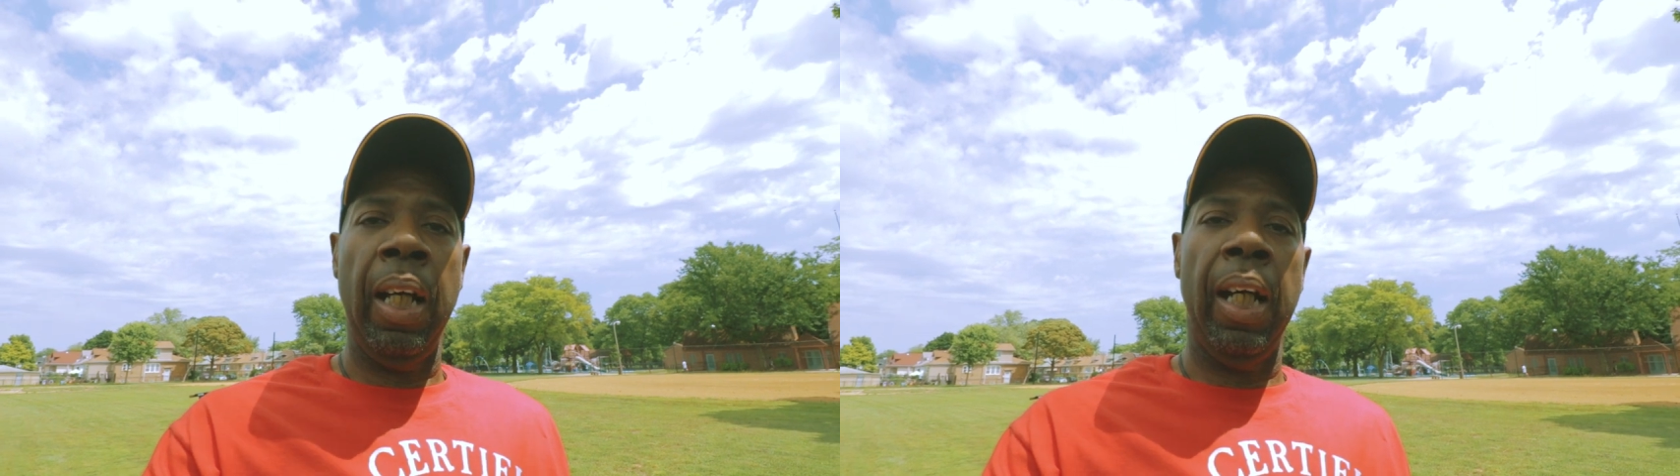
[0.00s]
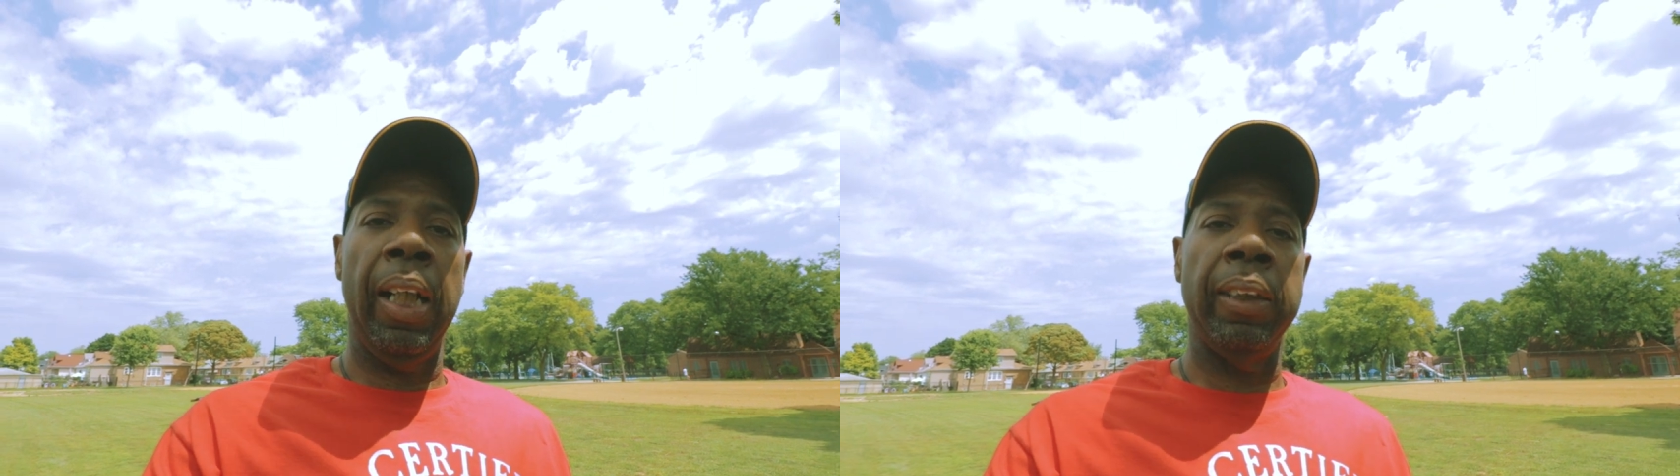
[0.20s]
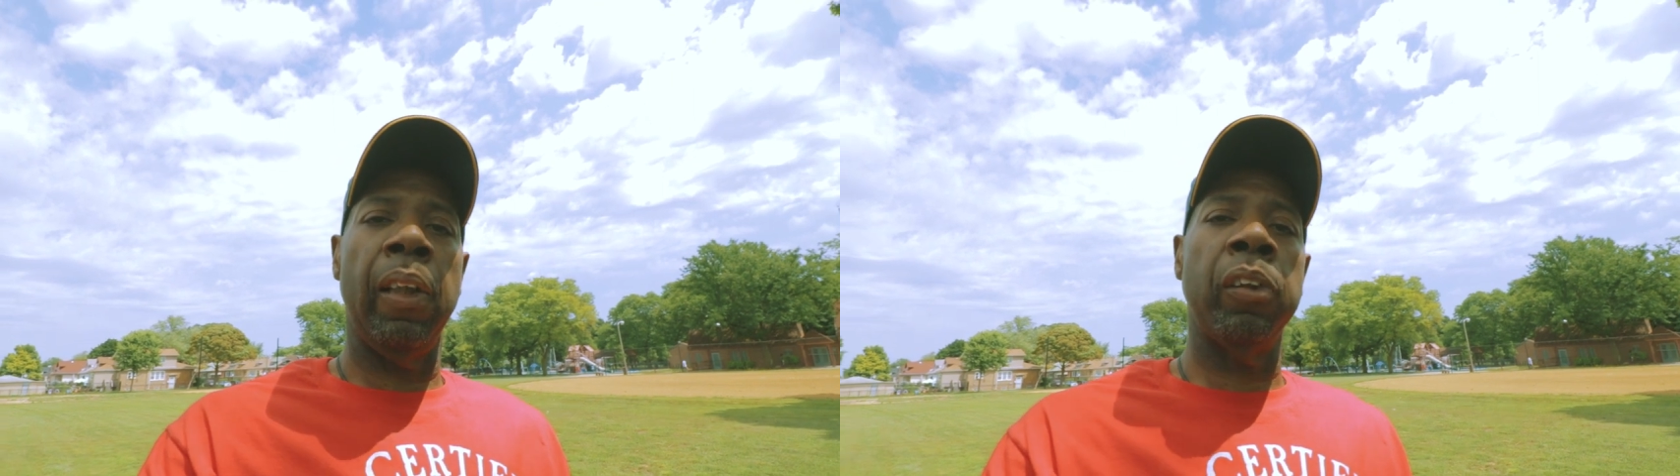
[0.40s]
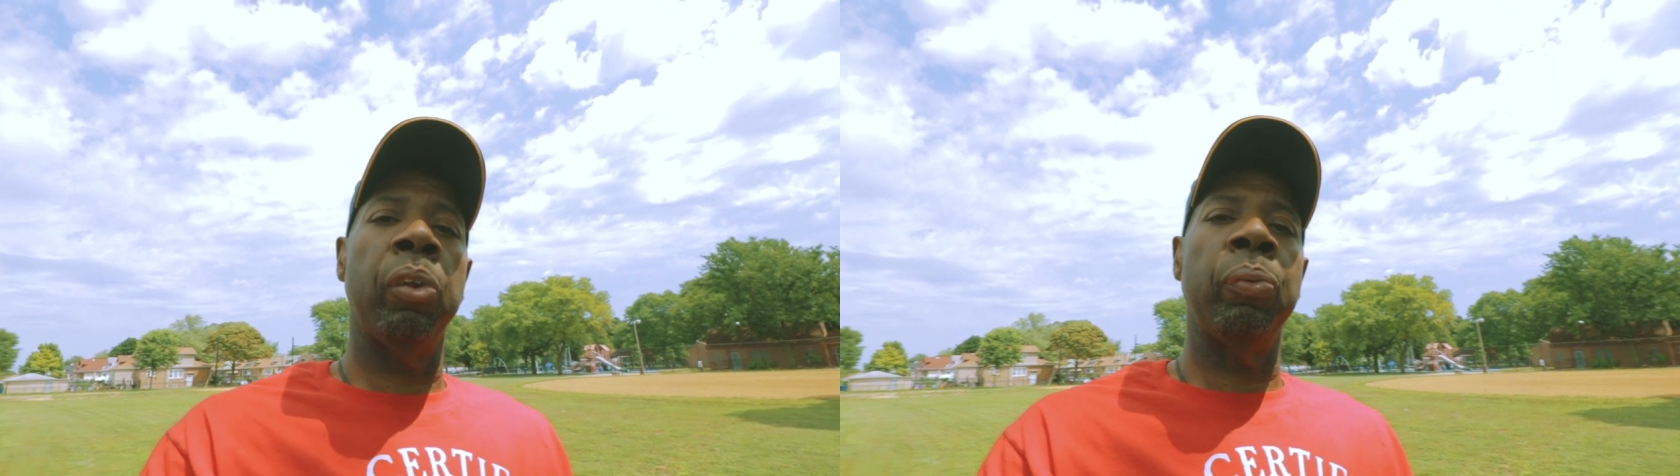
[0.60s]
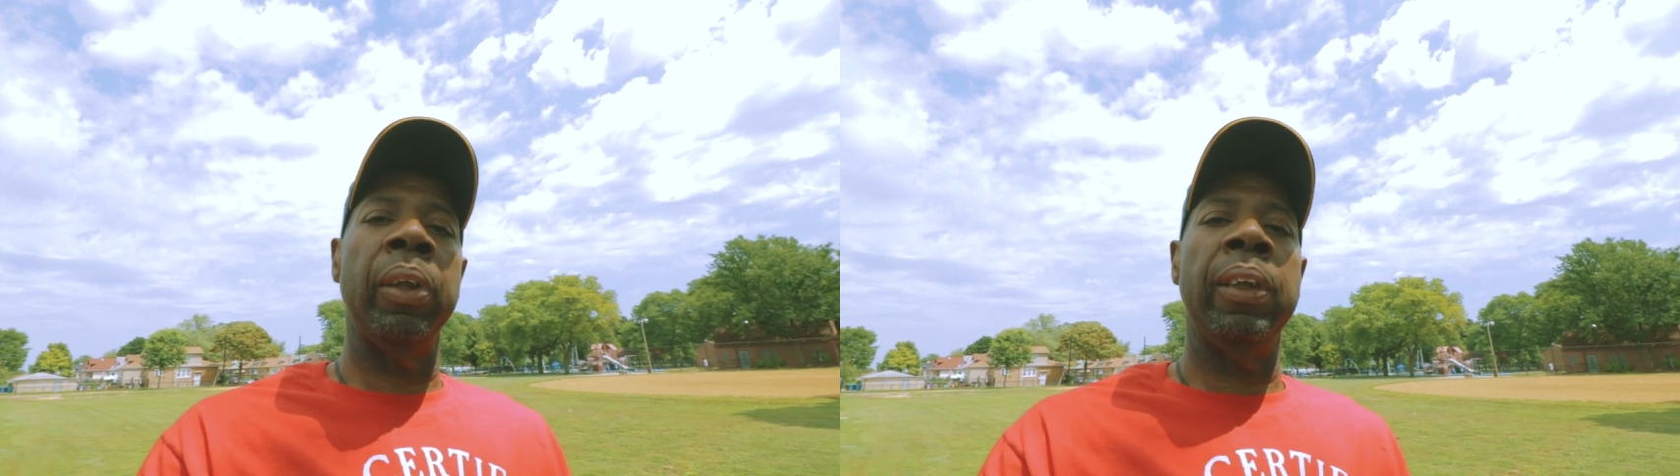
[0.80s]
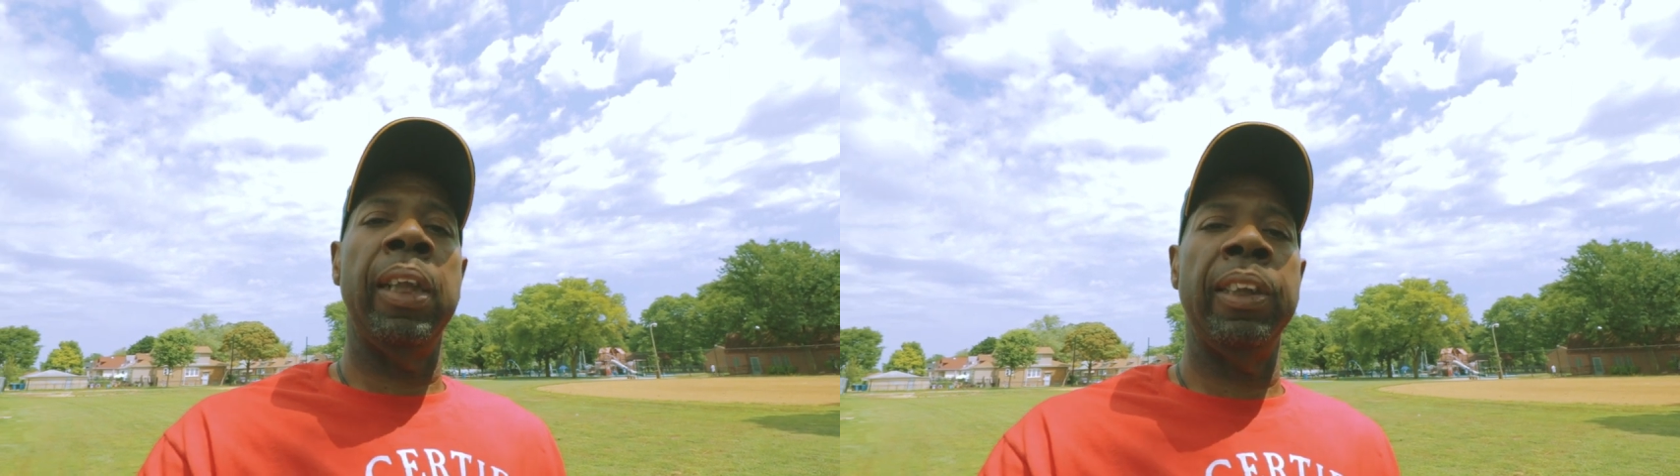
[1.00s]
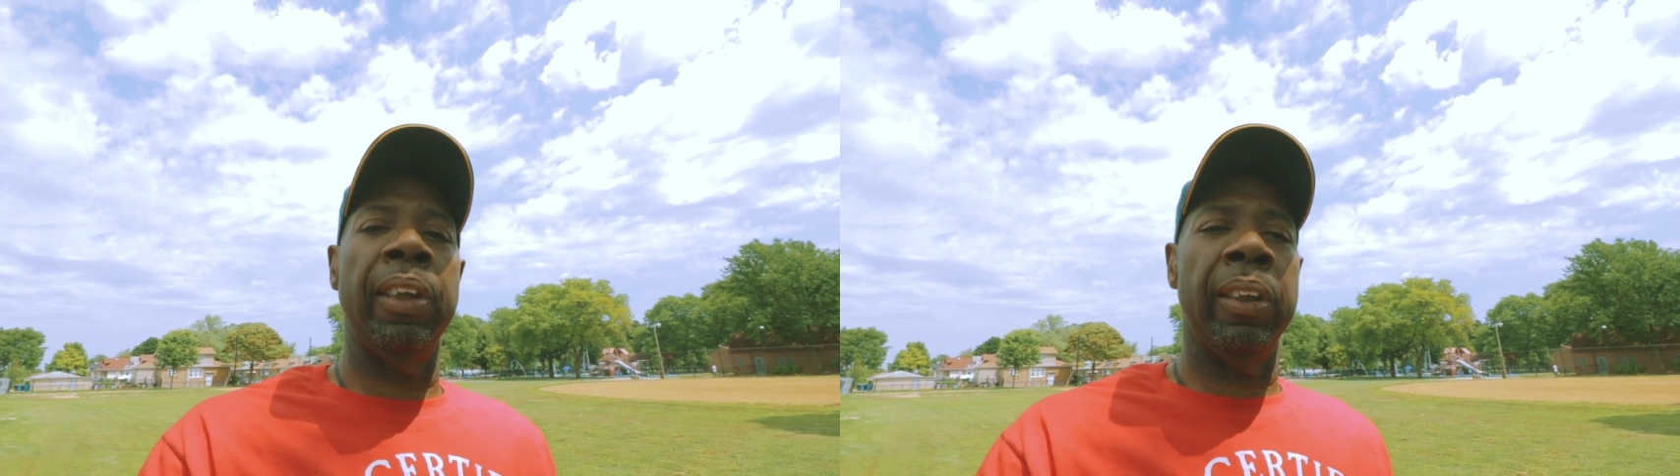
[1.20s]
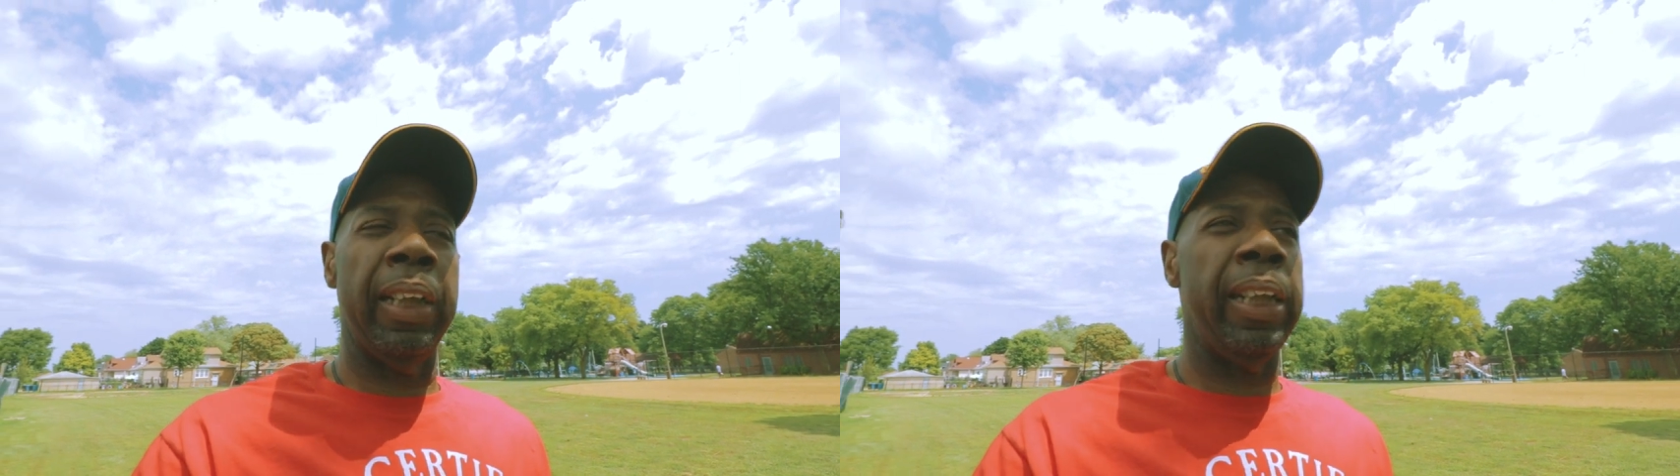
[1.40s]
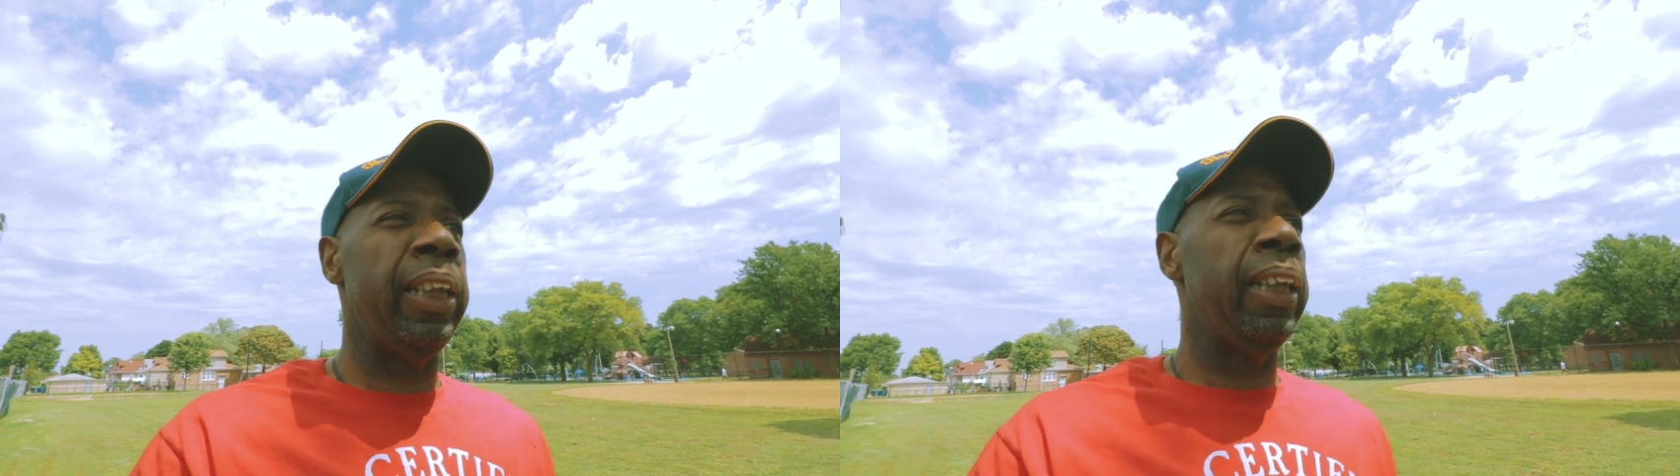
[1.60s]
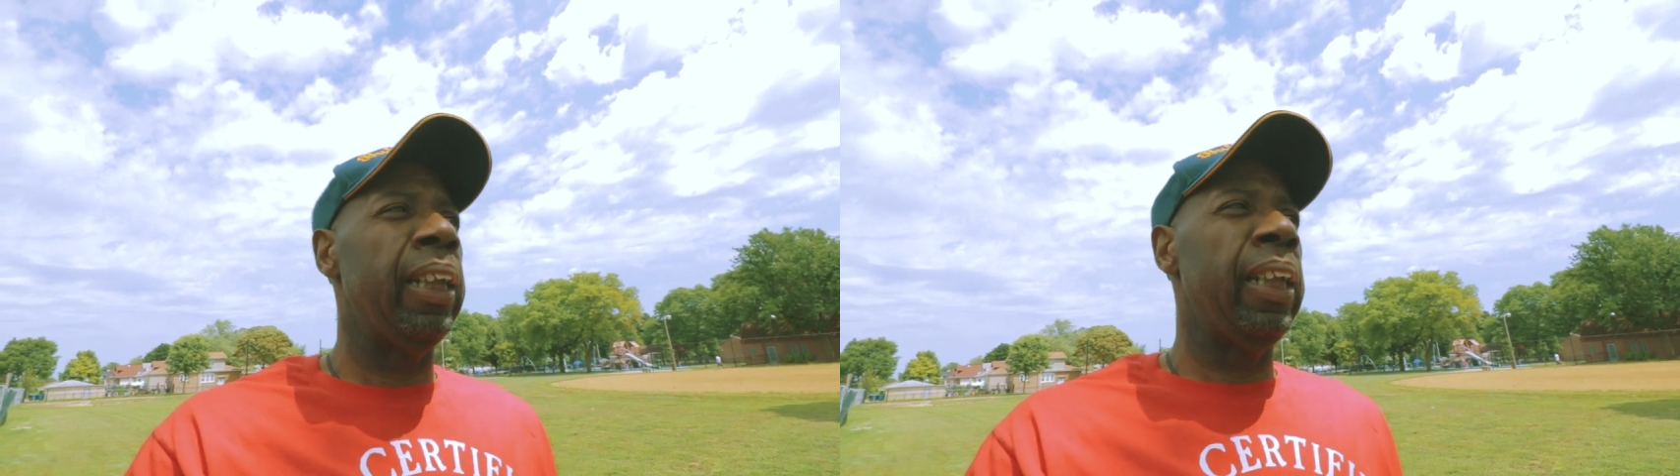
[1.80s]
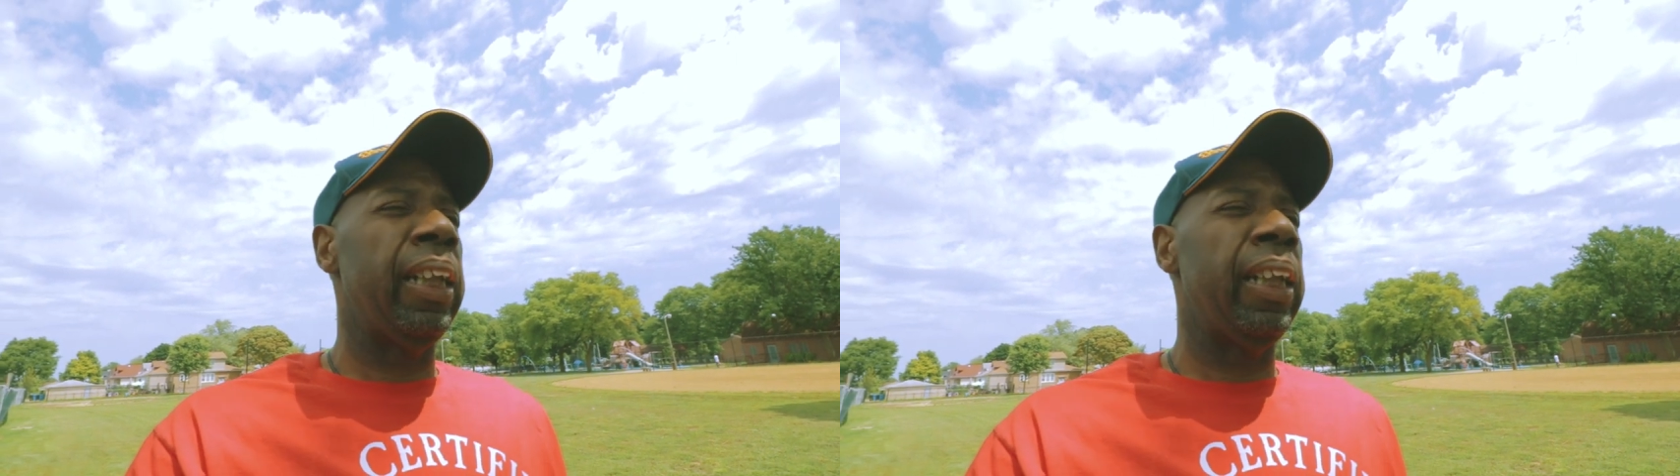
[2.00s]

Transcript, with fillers: Uh, I talked to a really nice young lady,